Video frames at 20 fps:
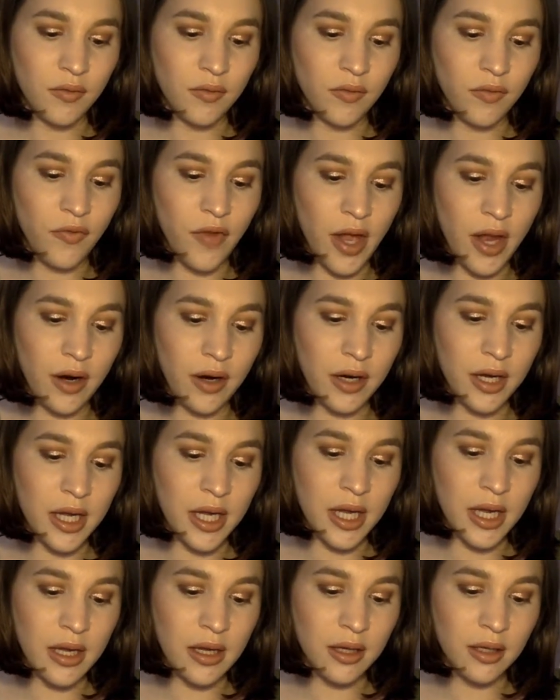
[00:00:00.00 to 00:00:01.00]

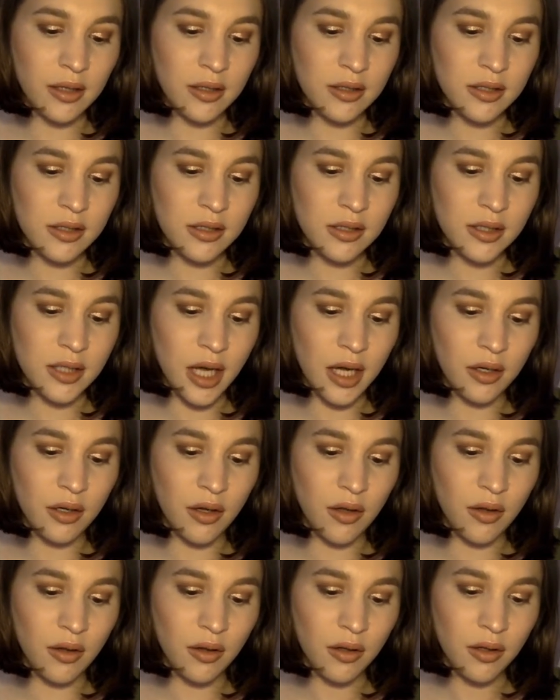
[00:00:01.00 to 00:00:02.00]
Very
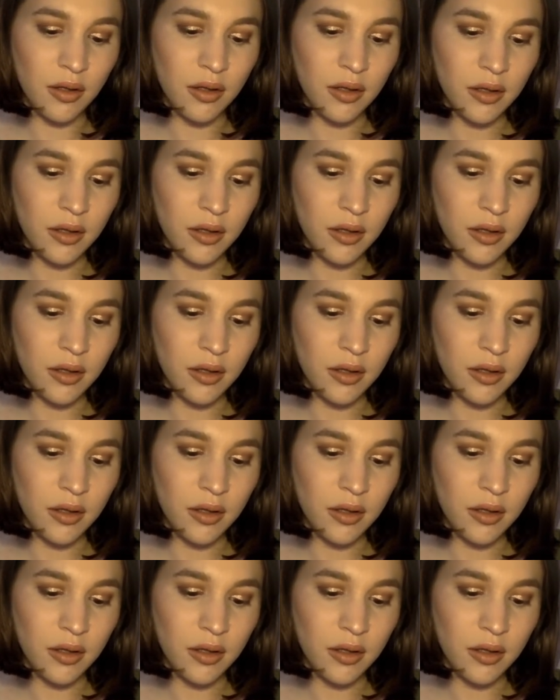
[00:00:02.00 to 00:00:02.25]
subtle.